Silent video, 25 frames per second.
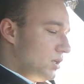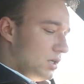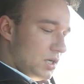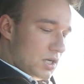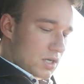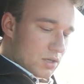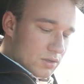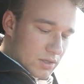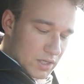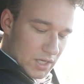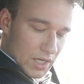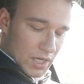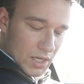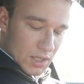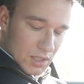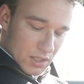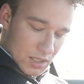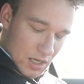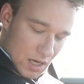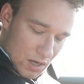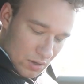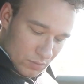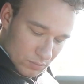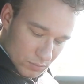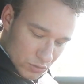Okay,
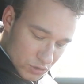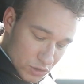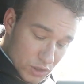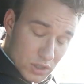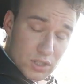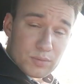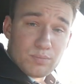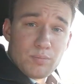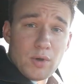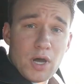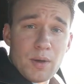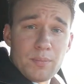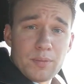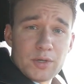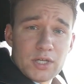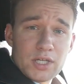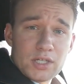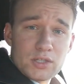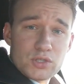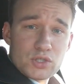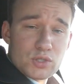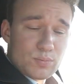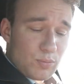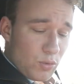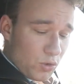now just pop it
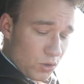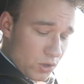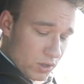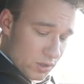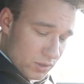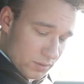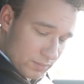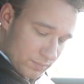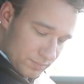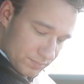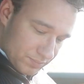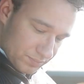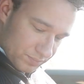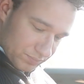into sport,